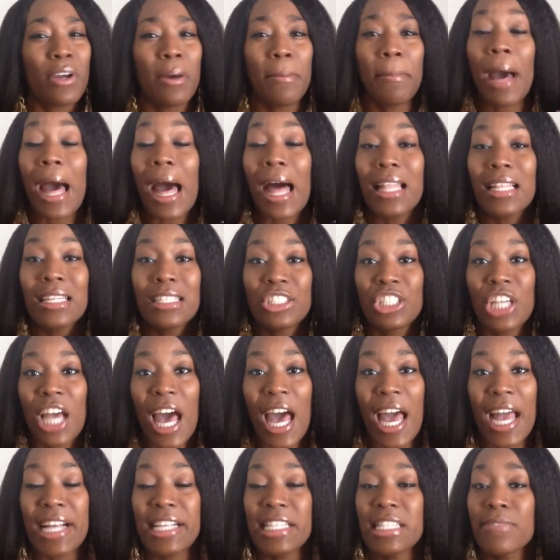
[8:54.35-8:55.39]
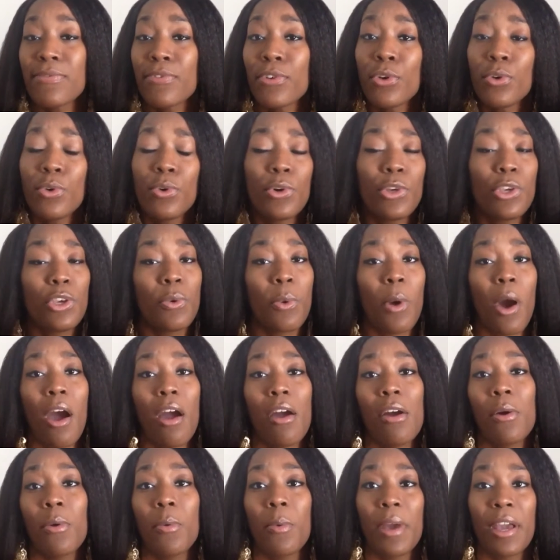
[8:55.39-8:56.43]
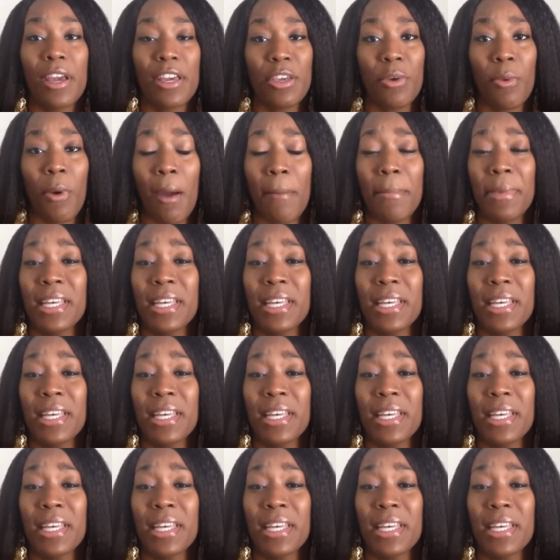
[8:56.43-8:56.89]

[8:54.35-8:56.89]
apologize for who you are or where you are,